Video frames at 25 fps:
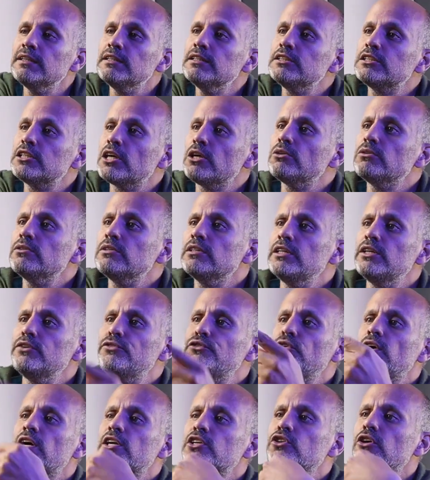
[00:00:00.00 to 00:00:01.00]
So
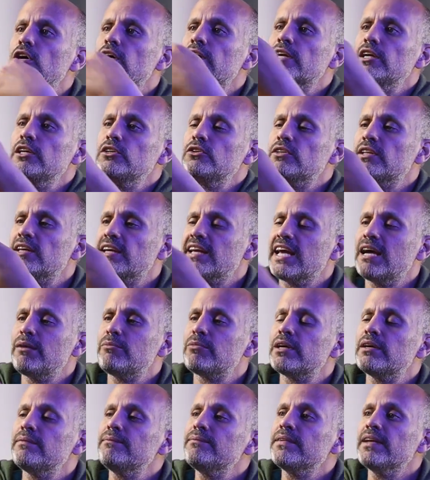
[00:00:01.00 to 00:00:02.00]
if you are talking to the
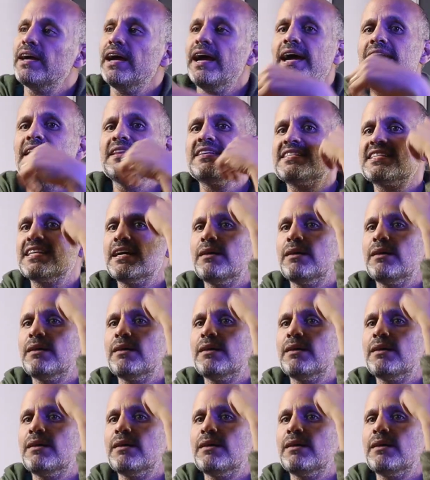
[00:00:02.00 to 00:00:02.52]
camera and